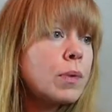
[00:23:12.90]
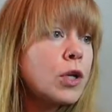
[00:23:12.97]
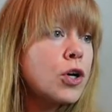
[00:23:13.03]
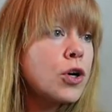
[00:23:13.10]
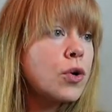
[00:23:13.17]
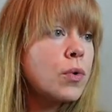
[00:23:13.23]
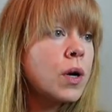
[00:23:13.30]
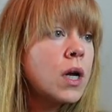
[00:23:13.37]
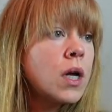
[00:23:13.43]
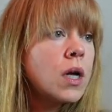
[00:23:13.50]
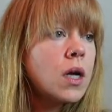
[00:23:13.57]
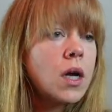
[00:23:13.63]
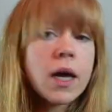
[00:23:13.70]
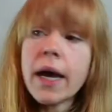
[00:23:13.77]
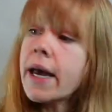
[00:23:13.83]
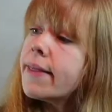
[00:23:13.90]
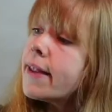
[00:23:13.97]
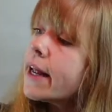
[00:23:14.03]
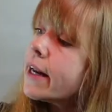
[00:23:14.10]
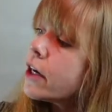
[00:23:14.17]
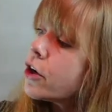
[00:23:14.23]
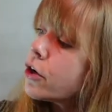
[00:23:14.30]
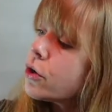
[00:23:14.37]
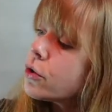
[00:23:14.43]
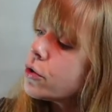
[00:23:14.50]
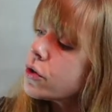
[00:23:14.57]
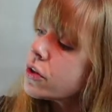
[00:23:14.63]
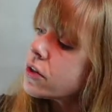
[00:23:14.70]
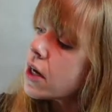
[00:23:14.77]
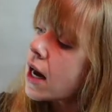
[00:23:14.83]
blue, and then it
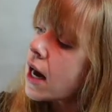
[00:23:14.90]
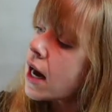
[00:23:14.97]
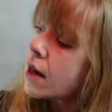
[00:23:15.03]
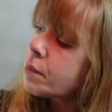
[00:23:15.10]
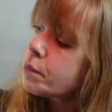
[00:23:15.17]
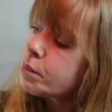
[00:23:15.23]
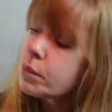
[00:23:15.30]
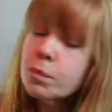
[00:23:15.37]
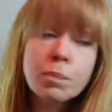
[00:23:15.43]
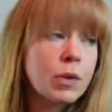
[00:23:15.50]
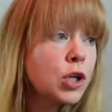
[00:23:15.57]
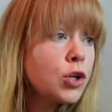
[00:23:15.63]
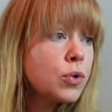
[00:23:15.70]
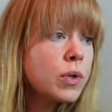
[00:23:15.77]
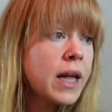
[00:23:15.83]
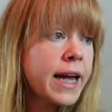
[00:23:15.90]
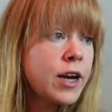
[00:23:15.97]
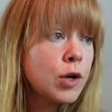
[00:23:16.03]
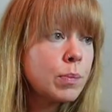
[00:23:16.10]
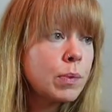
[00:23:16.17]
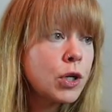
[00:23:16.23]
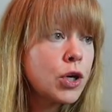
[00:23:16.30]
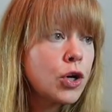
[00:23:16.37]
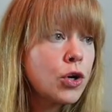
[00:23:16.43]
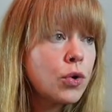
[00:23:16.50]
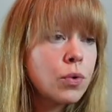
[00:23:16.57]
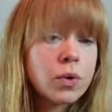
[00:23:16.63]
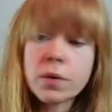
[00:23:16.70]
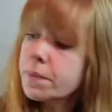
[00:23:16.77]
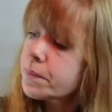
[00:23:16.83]
goes blue, lighter
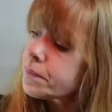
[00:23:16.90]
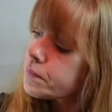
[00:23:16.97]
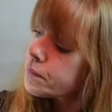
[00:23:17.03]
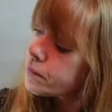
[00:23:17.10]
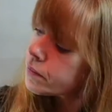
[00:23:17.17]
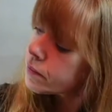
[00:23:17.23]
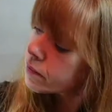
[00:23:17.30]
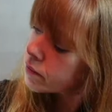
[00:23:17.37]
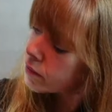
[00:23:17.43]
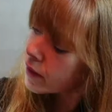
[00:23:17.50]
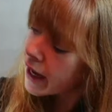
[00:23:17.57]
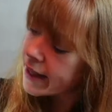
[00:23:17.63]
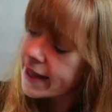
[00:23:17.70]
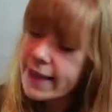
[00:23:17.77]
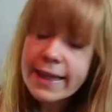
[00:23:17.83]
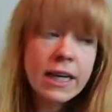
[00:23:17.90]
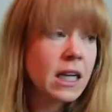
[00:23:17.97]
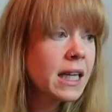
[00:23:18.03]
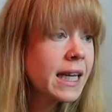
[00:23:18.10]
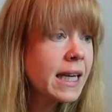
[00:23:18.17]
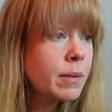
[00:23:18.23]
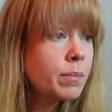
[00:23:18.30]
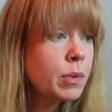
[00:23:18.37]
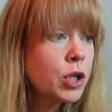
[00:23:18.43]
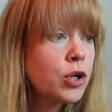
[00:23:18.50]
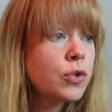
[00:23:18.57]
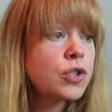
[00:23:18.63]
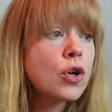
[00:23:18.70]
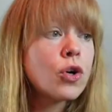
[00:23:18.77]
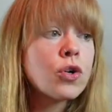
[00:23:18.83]
blue, and then the clean
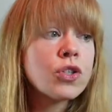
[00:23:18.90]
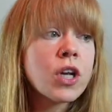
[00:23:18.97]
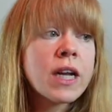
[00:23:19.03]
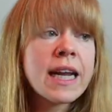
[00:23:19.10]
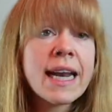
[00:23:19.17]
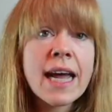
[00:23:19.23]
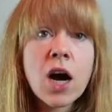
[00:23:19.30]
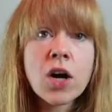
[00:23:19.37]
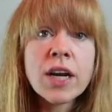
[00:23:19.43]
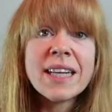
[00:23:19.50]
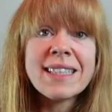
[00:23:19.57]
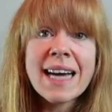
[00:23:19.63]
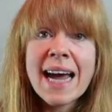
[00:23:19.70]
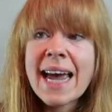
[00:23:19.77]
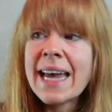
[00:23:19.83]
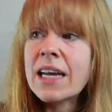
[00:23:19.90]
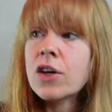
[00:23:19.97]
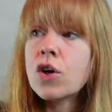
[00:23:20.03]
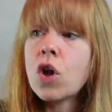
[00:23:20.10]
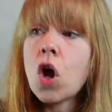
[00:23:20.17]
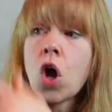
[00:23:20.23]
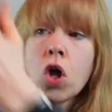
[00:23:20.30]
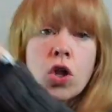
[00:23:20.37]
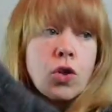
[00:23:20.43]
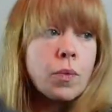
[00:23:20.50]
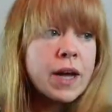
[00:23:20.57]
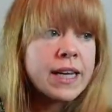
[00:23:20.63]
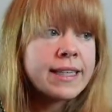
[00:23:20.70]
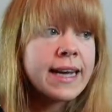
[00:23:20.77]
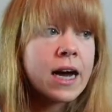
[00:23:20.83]
blue. So it goes on a diagonal all the
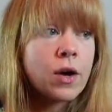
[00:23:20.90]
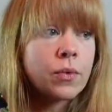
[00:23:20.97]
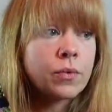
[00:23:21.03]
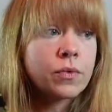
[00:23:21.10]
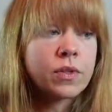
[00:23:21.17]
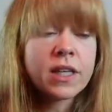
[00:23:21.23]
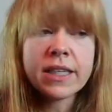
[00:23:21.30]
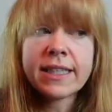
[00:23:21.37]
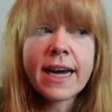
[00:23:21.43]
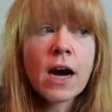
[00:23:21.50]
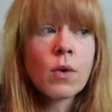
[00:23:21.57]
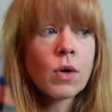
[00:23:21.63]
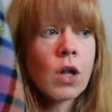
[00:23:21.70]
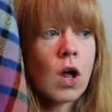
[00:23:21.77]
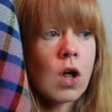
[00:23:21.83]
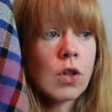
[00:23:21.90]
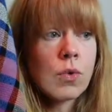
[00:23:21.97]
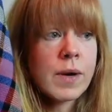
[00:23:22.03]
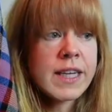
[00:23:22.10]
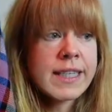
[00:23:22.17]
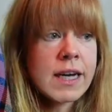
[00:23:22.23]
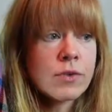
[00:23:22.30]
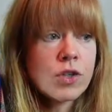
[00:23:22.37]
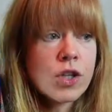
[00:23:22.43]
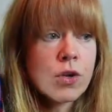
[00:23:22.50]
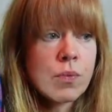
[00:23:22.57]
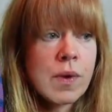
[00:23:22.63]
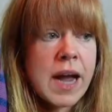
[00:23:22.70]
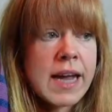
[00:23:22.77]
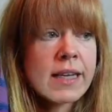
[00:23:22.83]
way down the towel, all the way down to
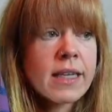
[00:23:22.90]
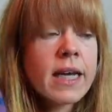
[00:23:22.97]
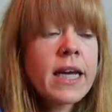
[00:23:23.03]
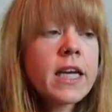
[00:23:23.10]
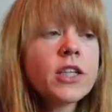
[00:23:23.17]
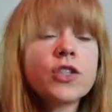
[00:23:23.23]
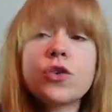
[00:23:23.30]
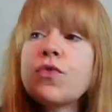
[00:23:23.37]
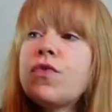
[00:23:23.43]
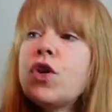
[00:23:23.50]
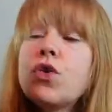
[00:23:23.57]
the red. So